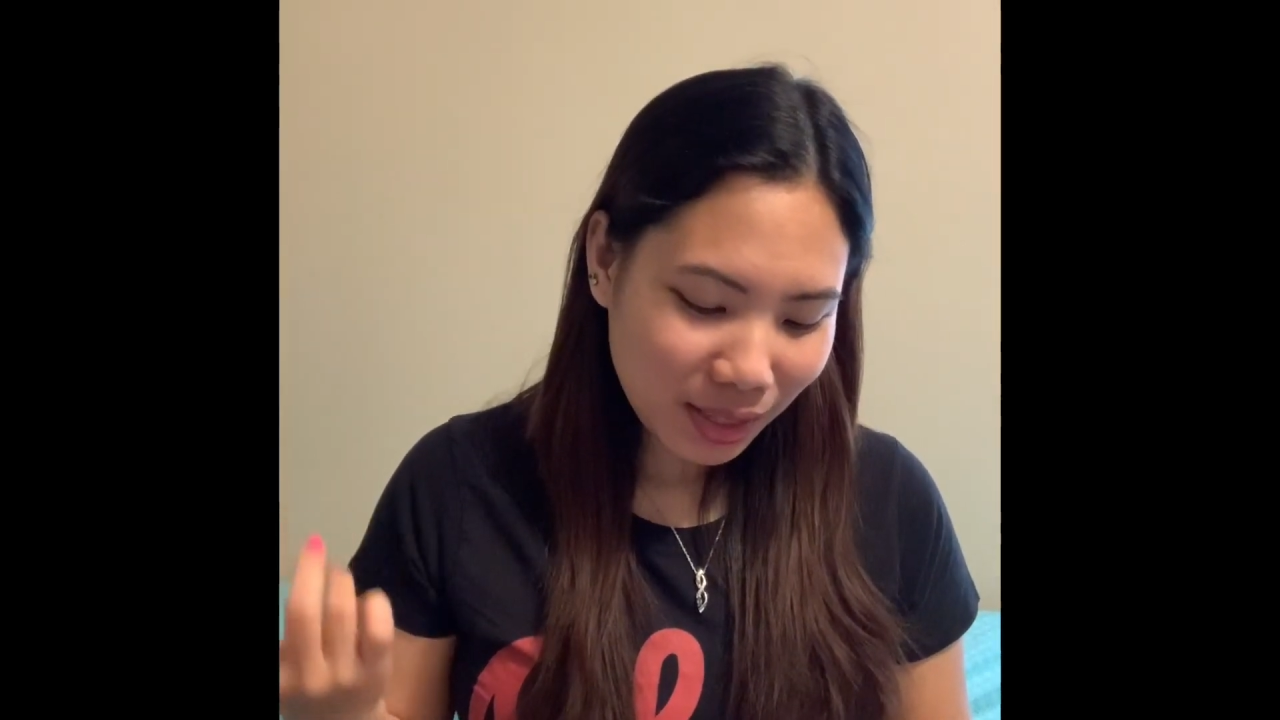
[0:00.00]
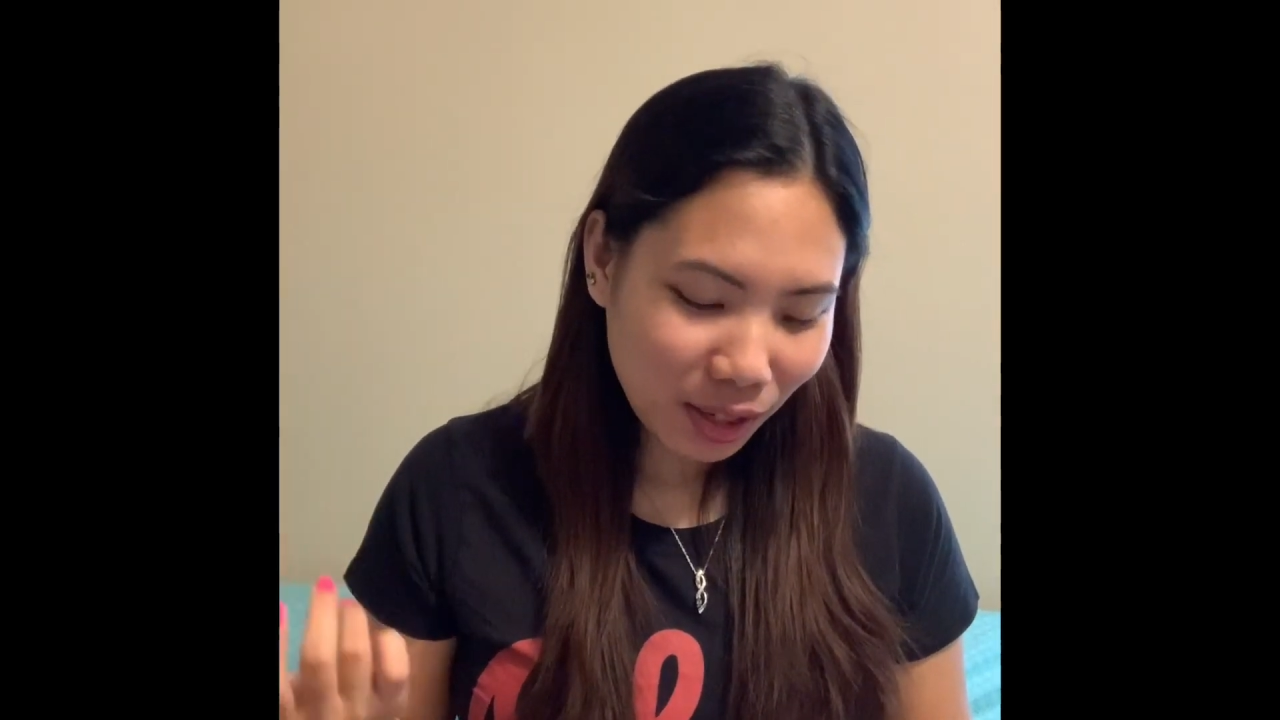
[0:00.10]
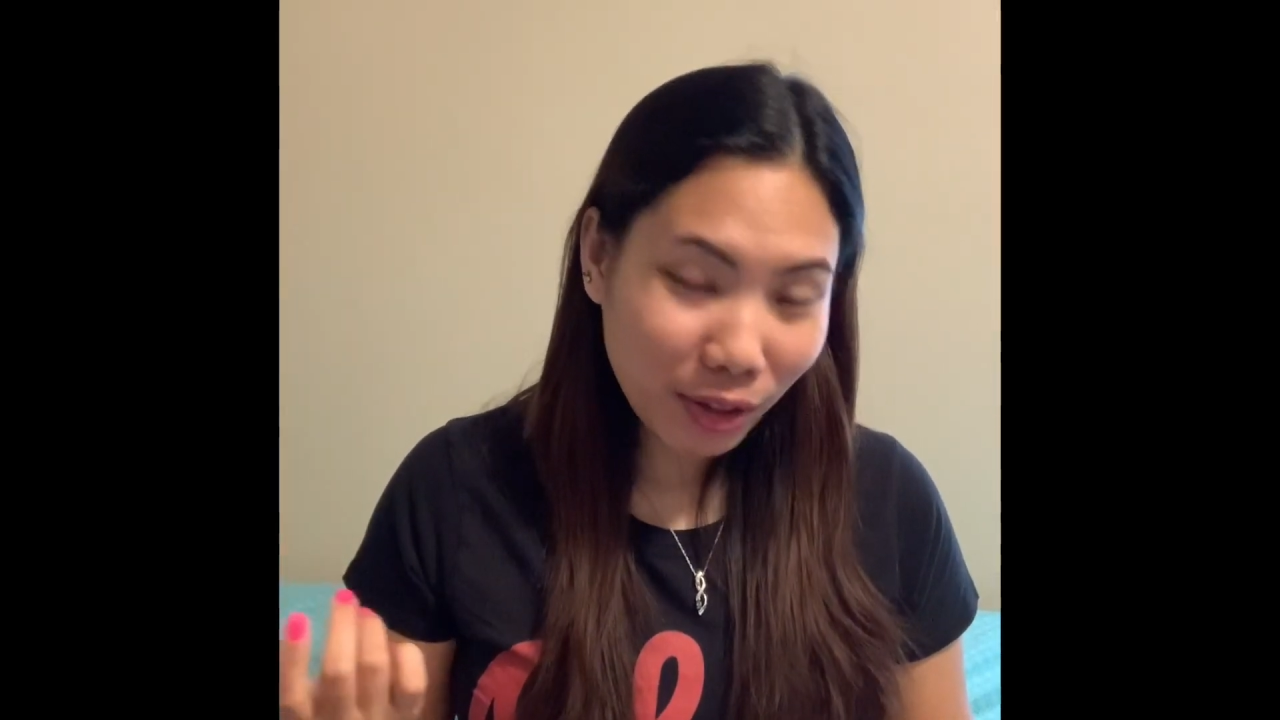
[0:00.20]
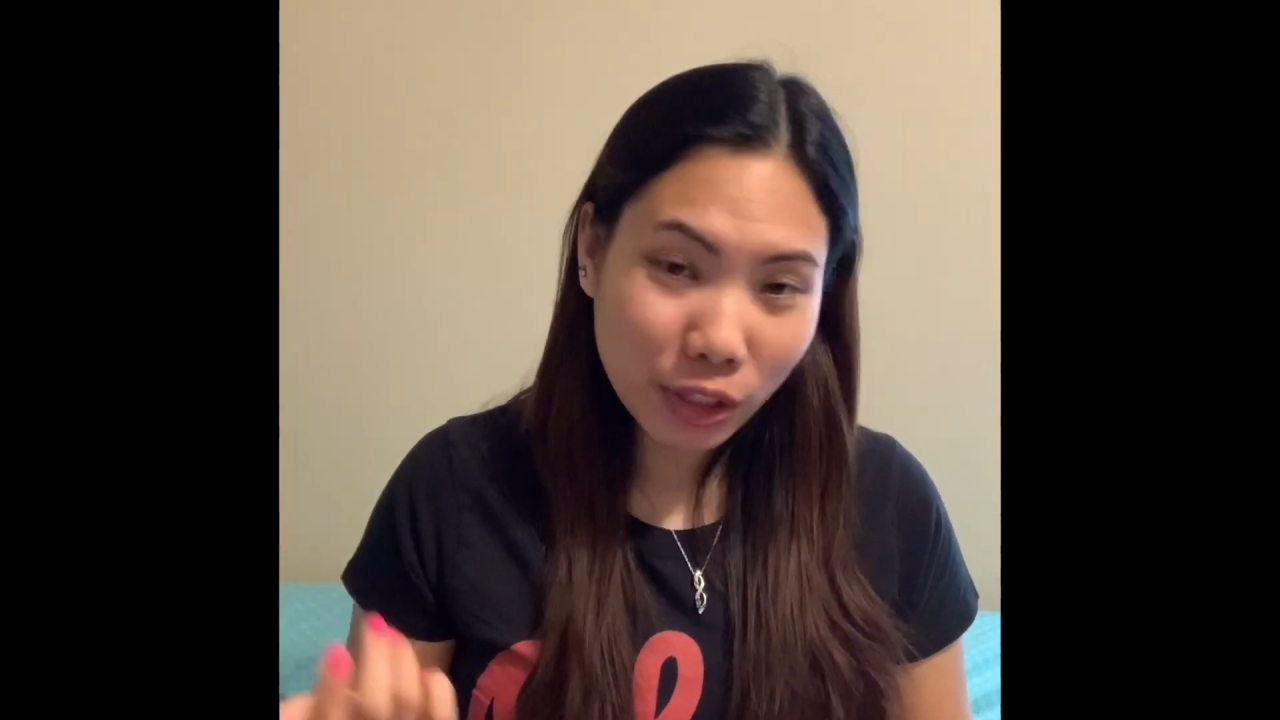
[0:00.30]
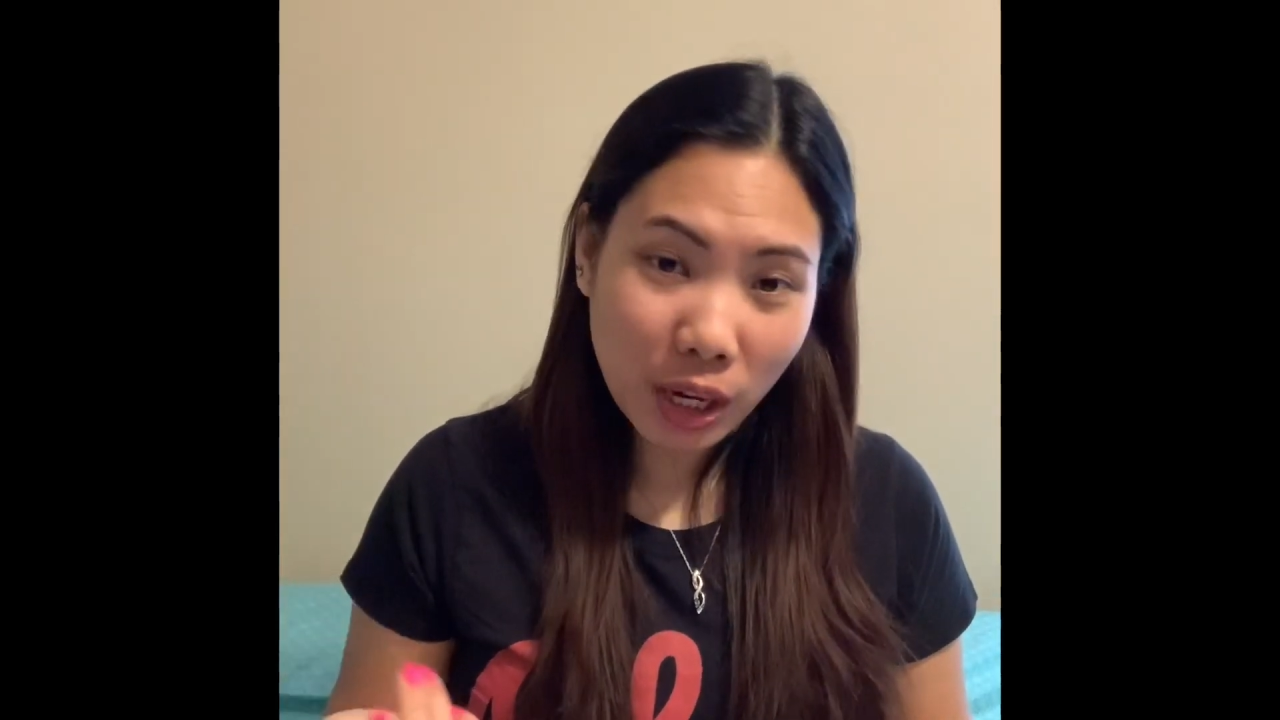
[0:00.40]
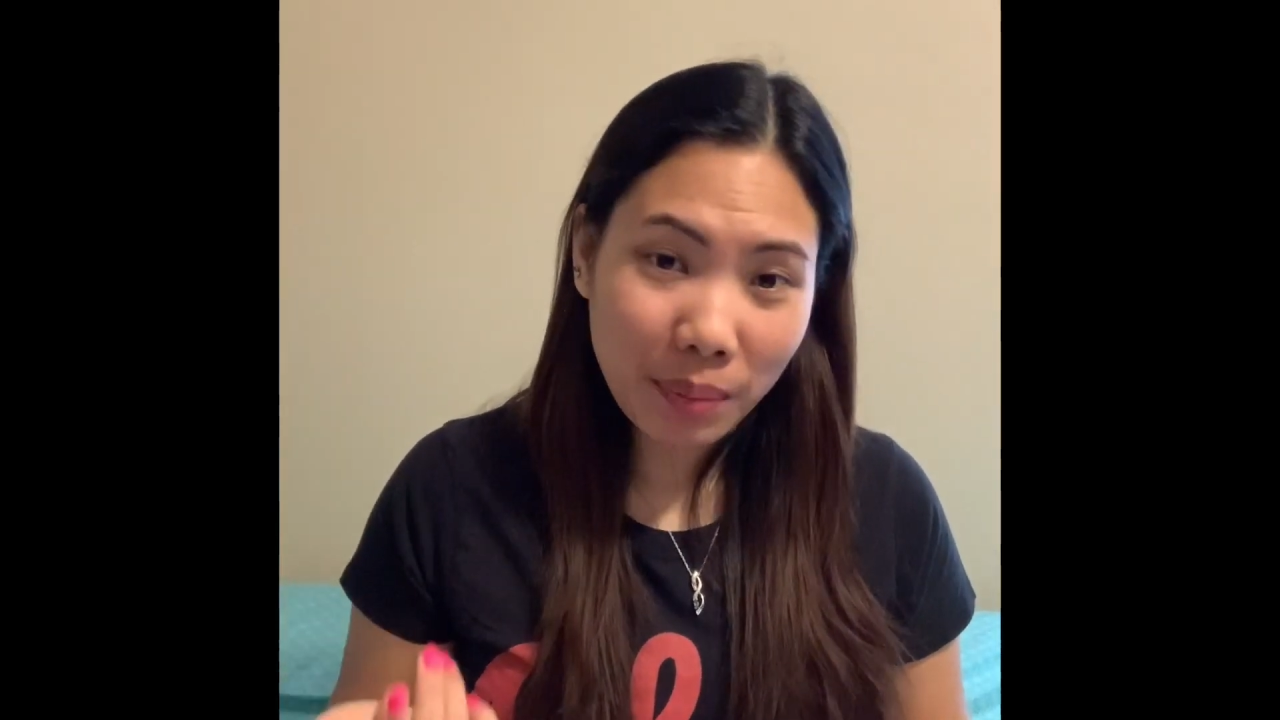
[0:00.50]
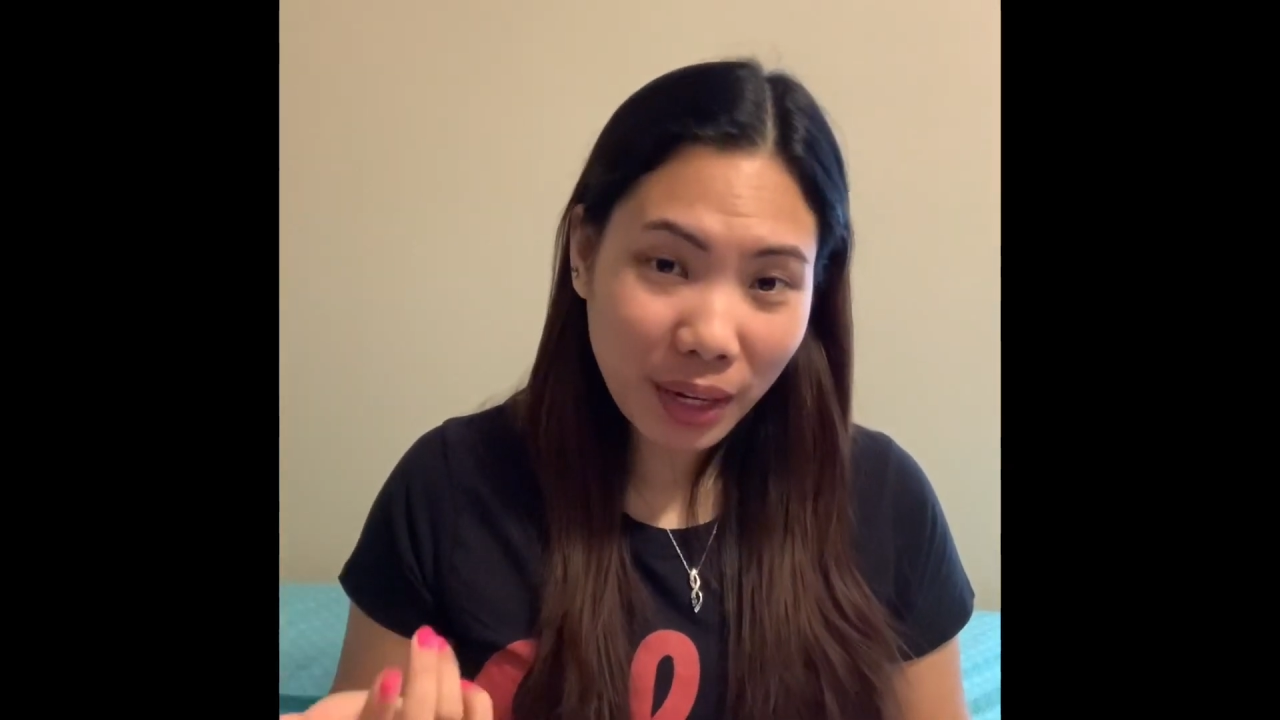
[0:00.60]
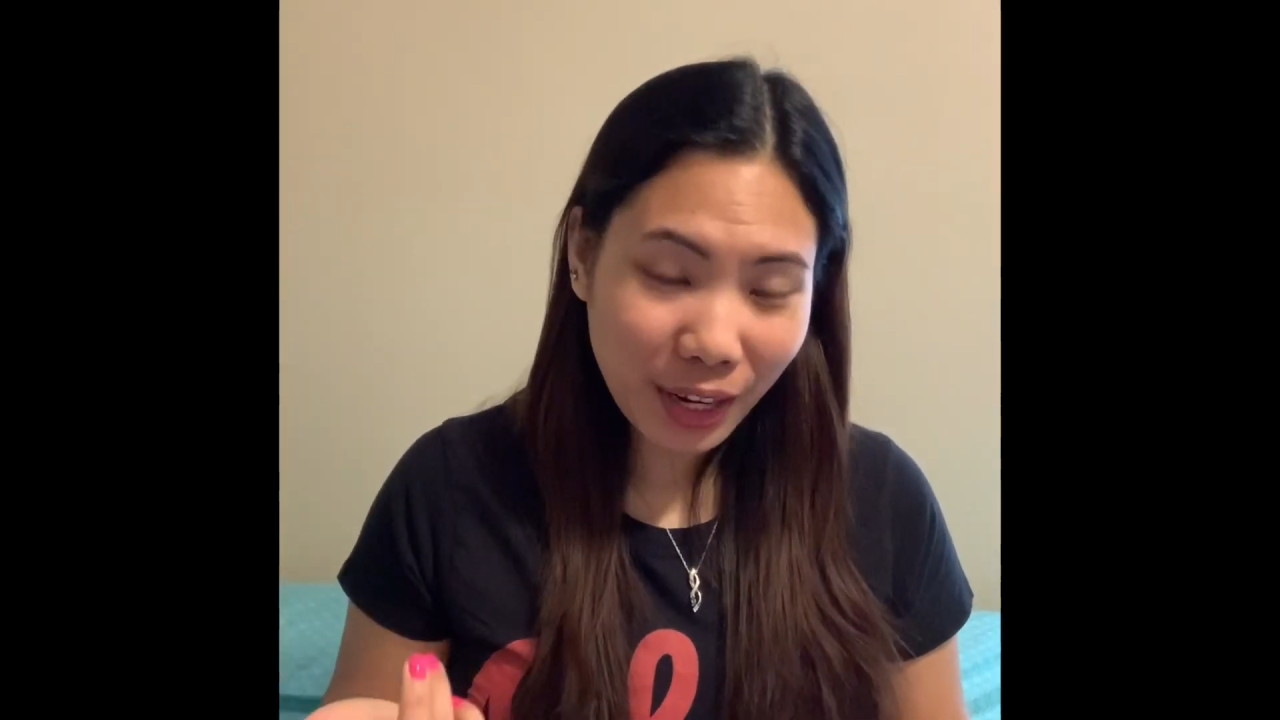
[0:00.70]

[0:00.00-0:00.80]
your job here